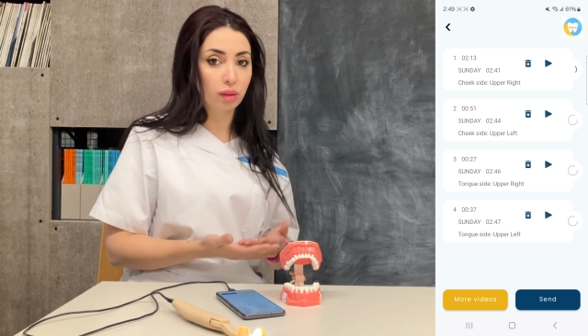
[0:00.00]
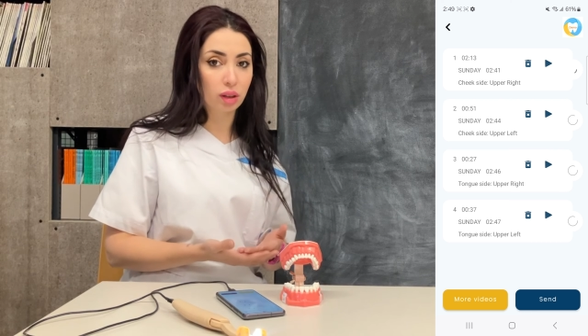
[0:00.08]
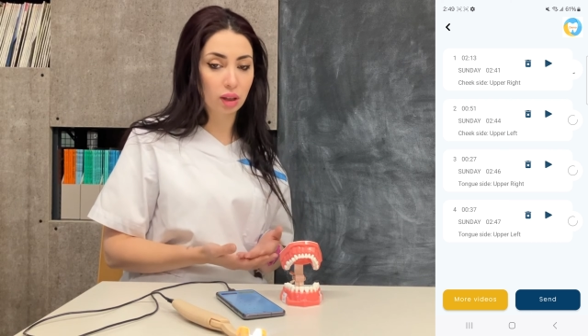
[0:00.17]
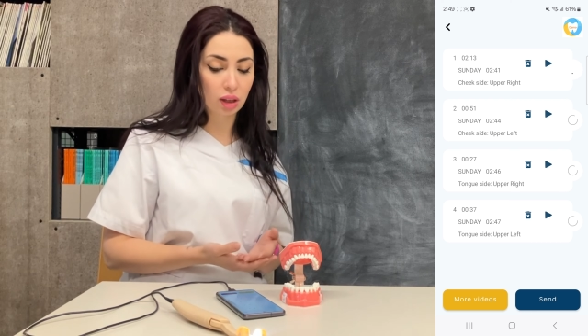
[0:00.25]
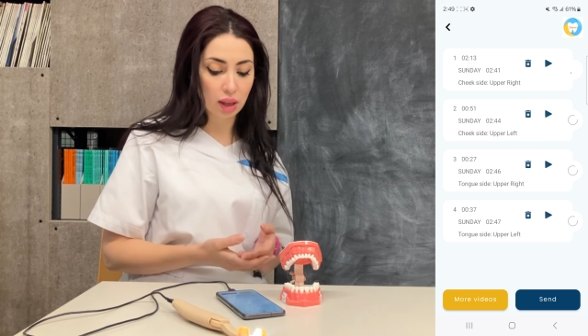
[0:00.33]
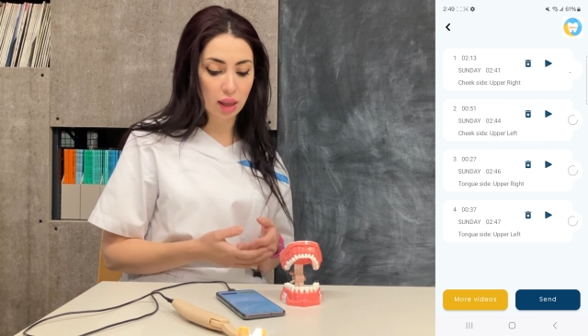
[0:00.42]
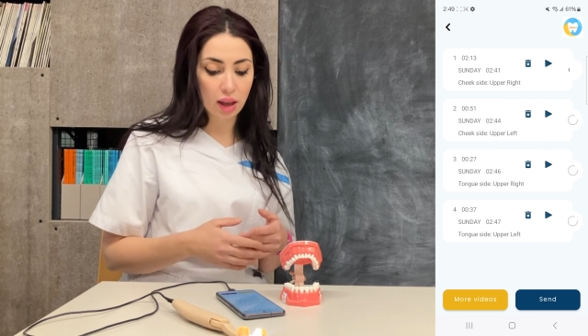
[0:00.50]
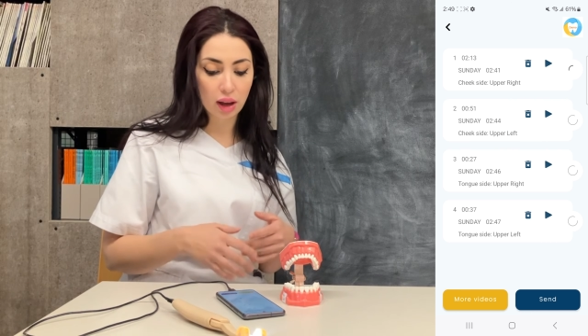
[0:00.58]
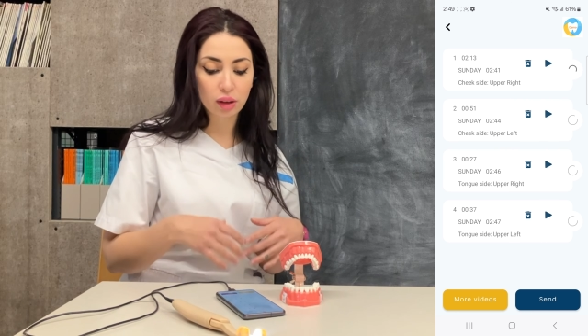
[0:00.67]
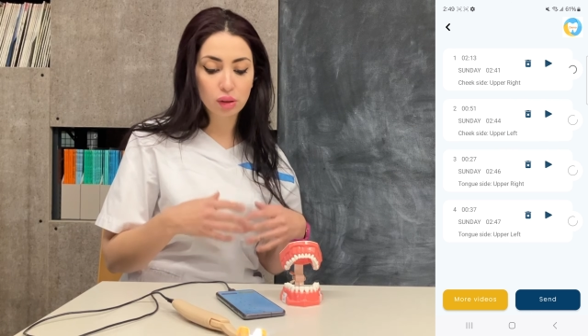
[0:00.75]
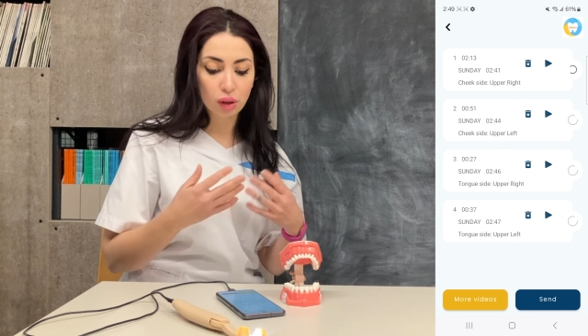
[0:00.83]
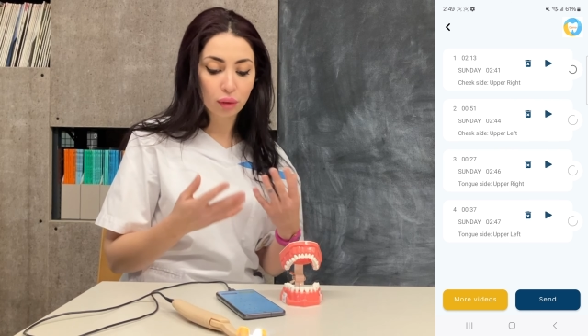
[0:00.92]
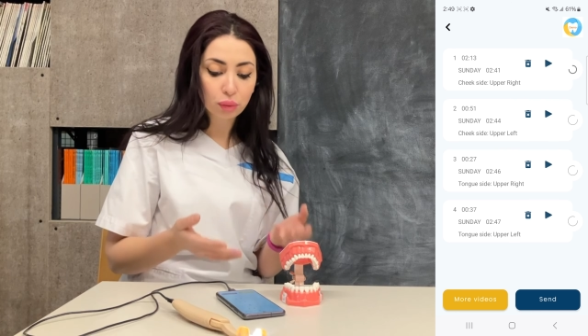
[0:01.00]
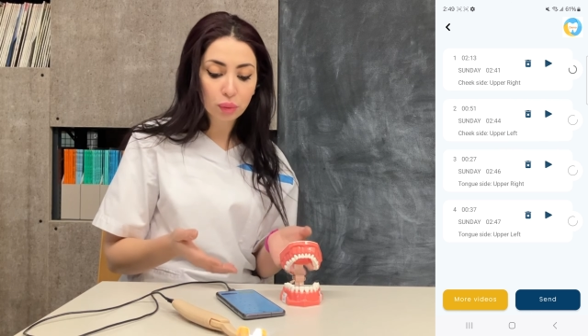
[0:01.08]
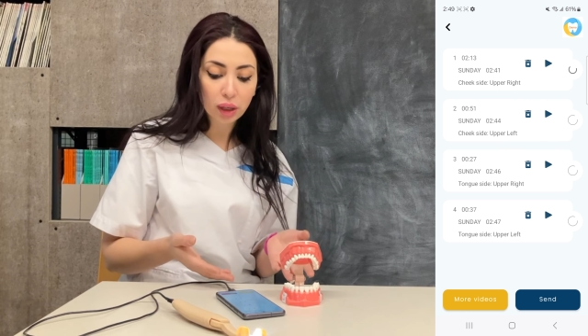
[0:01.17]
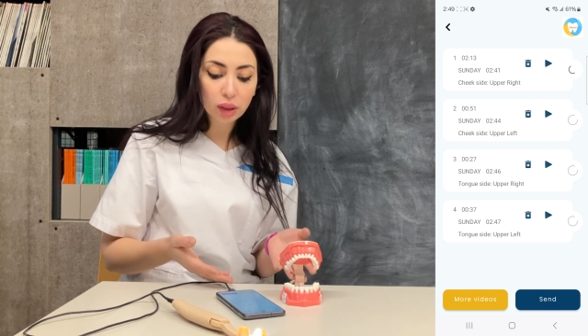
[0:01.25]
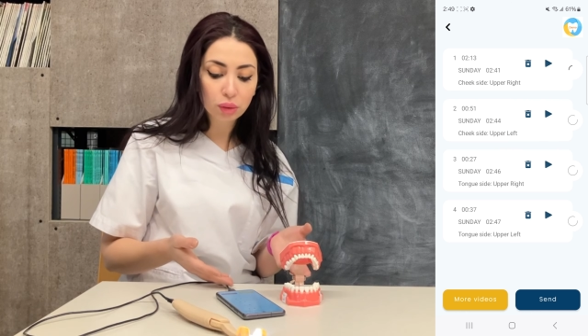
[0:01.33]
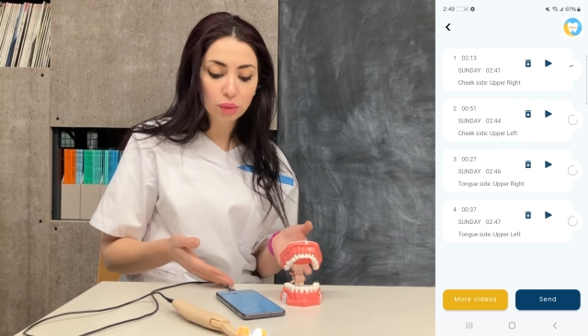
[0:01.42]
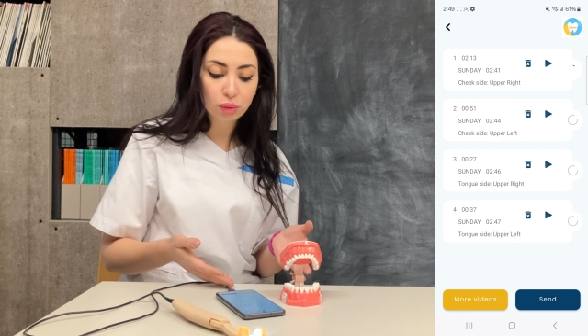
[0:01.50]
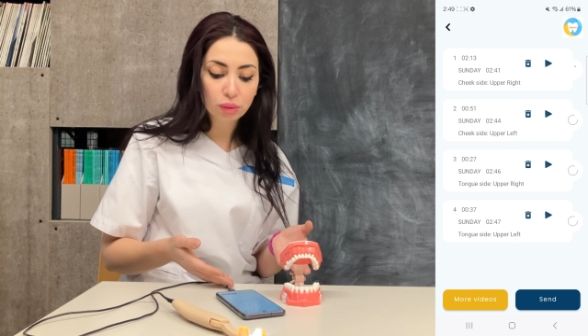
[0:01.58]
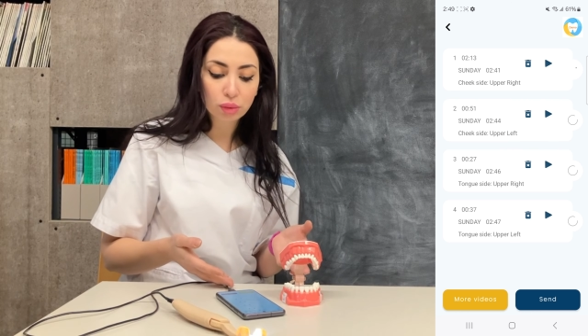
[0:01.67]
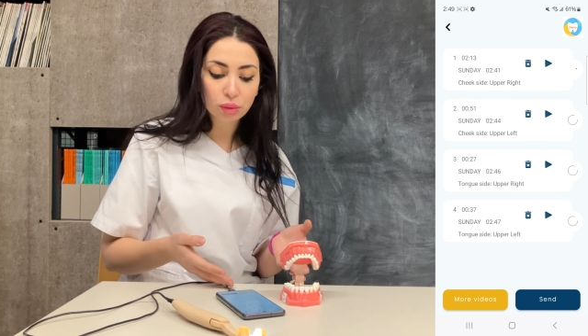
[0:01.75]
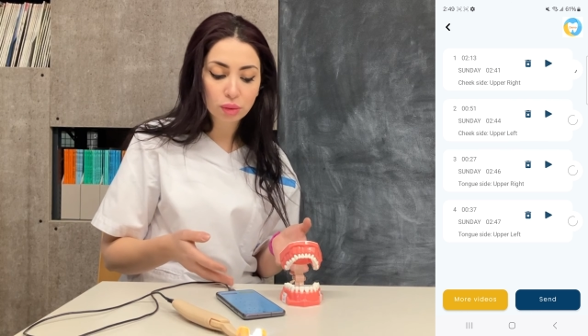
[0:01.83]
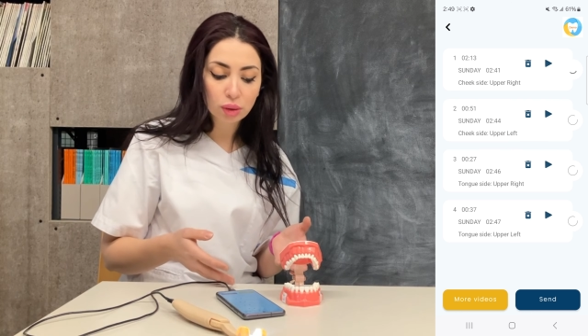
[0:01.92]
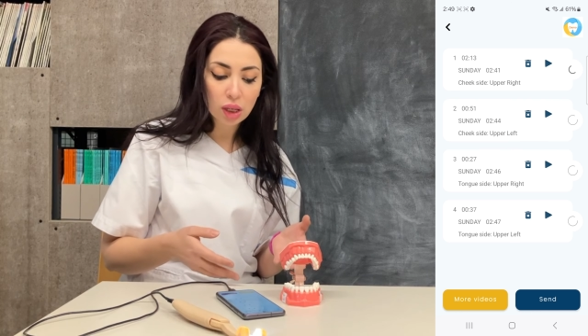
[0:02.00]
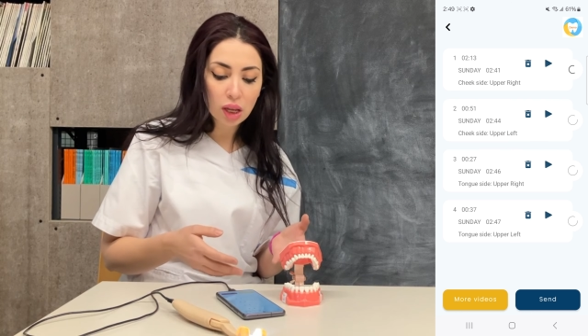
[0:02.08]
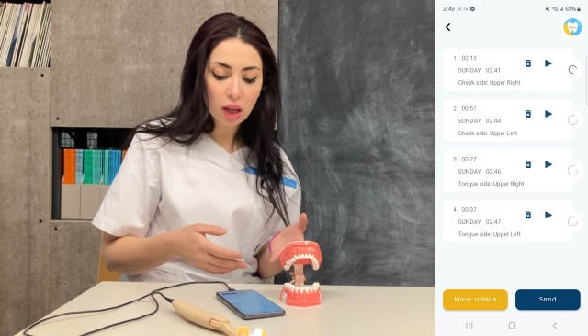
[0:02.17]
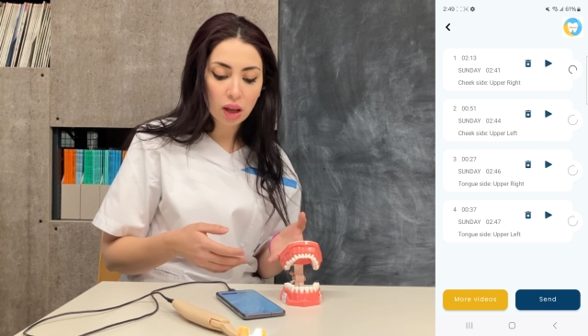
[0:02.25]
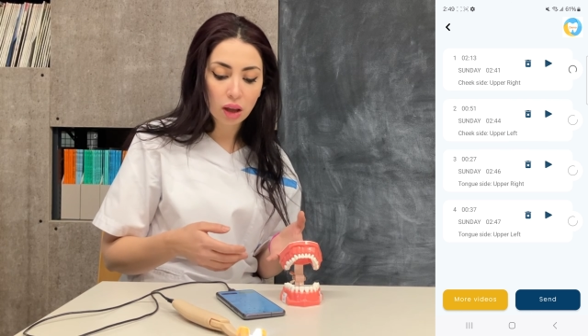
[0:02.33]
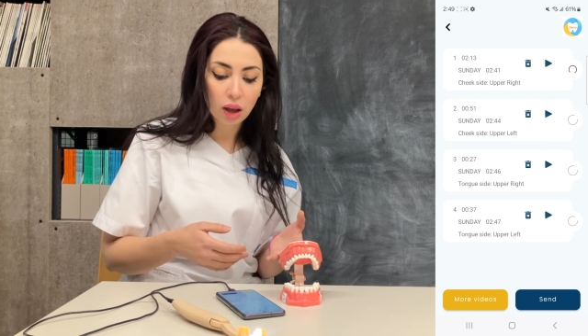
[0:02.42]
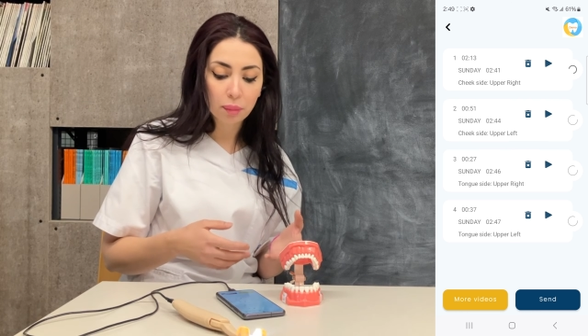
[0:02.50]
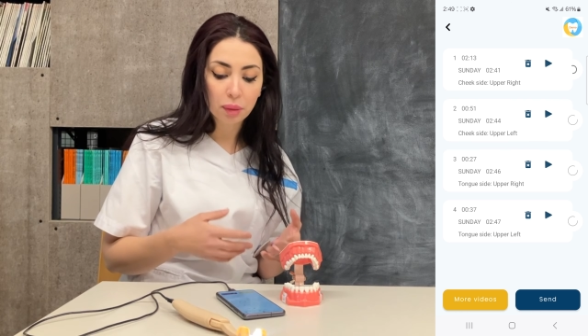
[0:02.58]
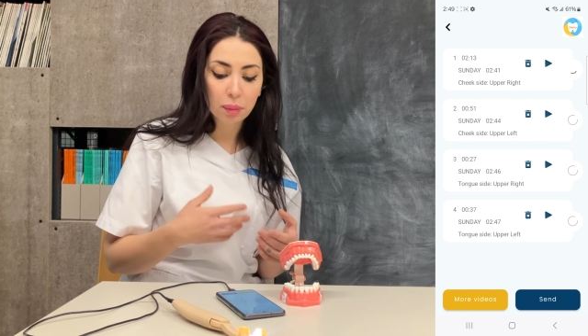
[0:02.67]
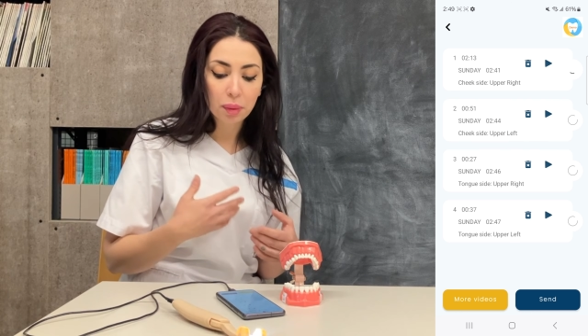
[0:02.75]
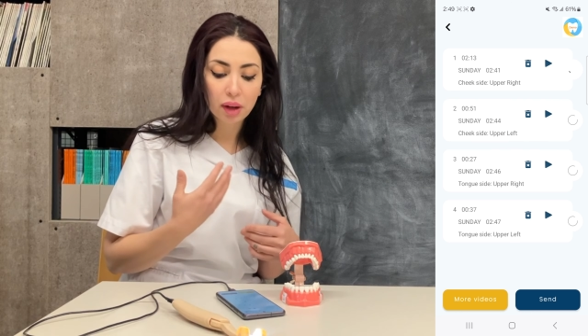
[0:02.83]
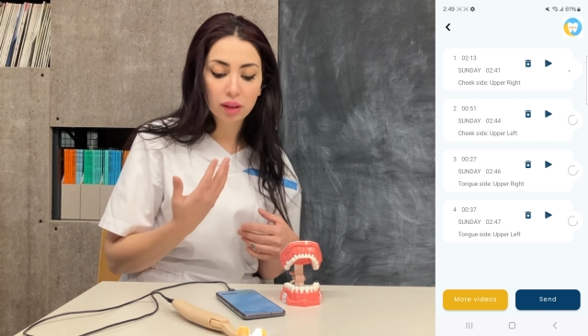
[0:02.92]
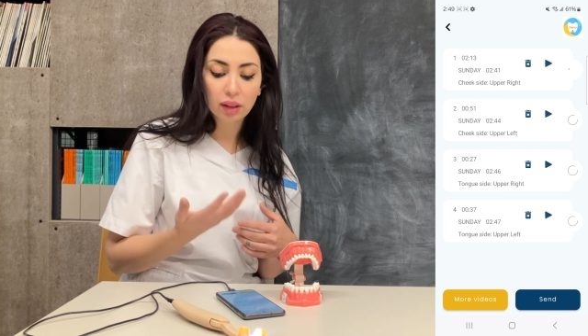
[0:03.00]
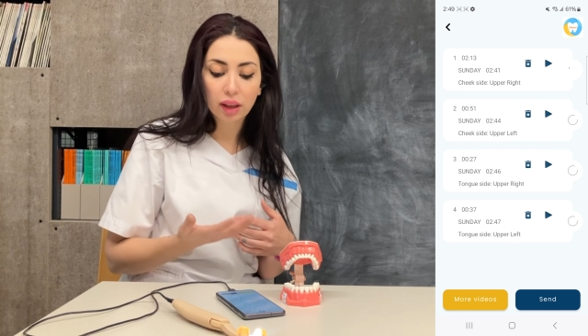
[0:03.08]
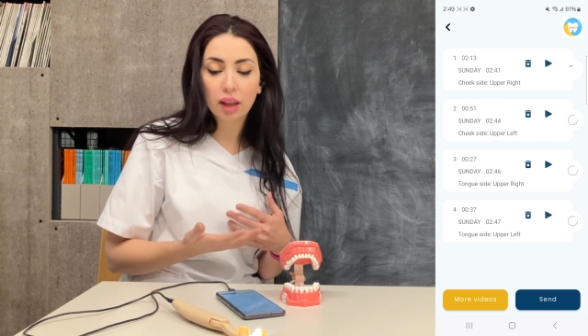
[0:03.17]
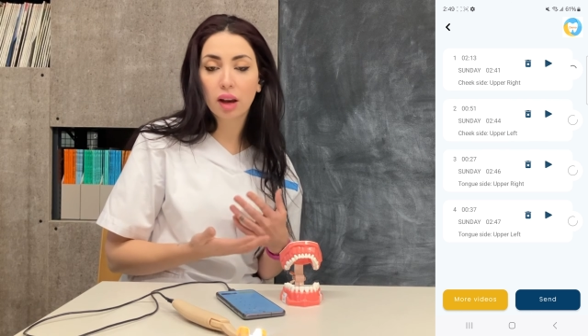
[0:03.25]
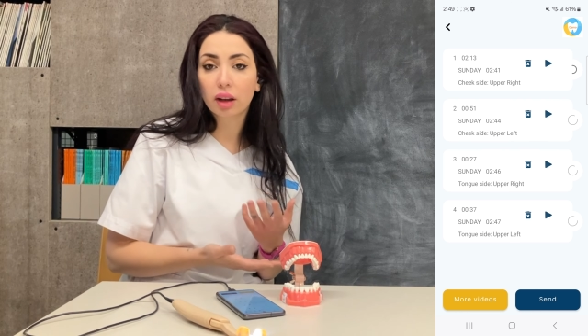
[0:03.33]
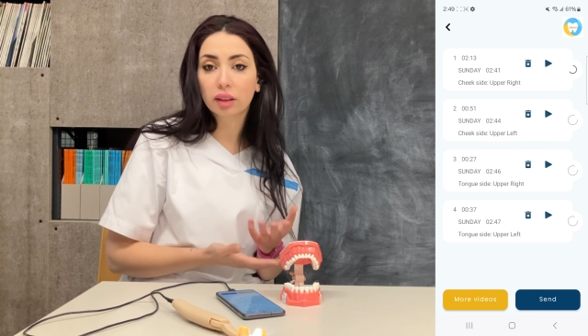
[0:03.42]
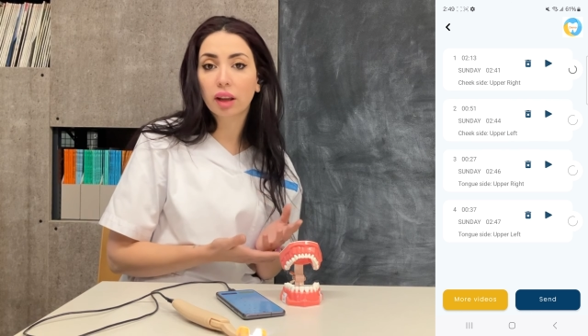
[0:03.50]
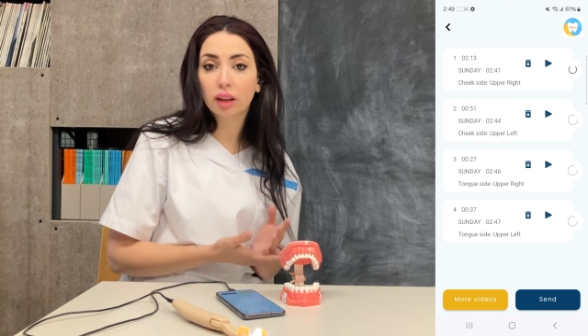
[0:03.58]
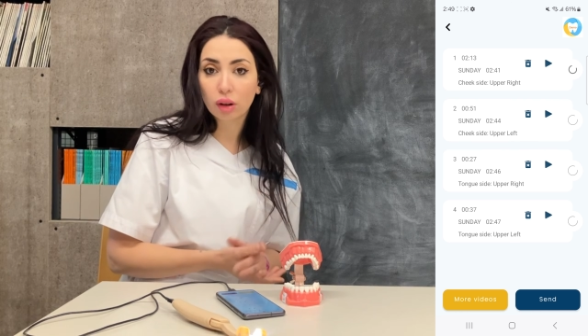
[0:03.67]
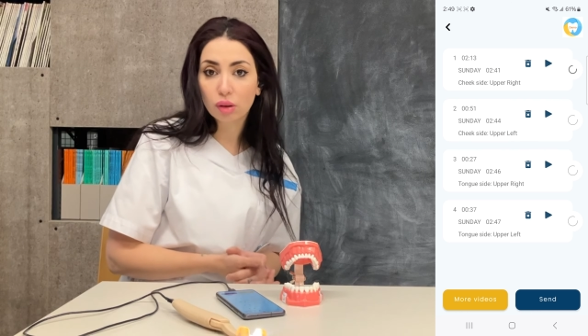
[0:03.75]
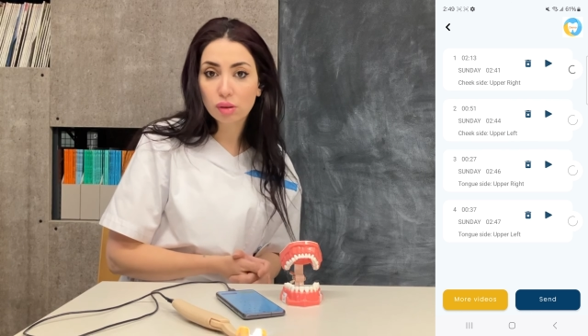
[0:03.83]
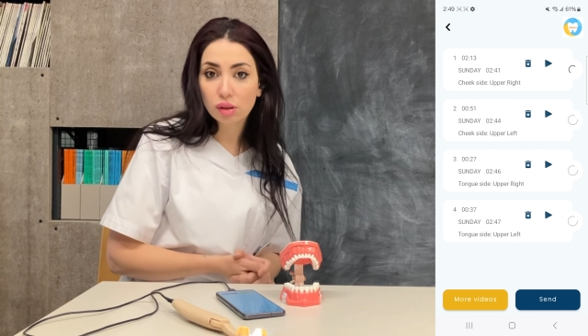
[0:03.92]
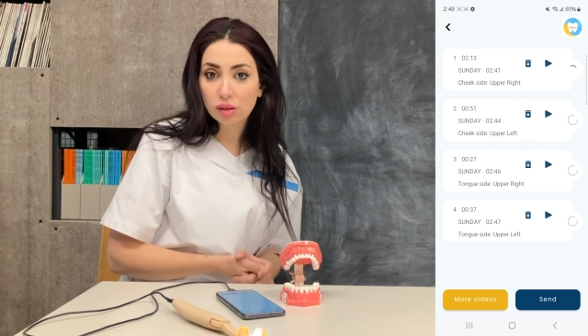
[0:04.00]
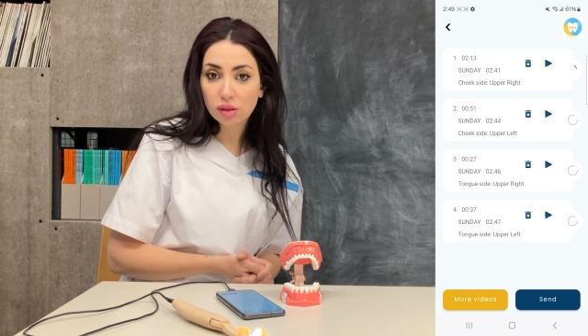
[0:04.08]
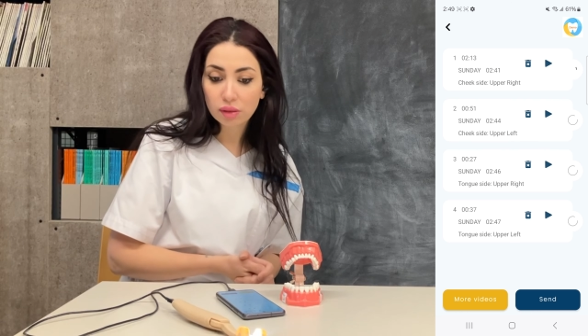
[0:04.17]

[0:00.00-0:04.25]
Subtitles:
the AI software to prepare the AI diagnosis.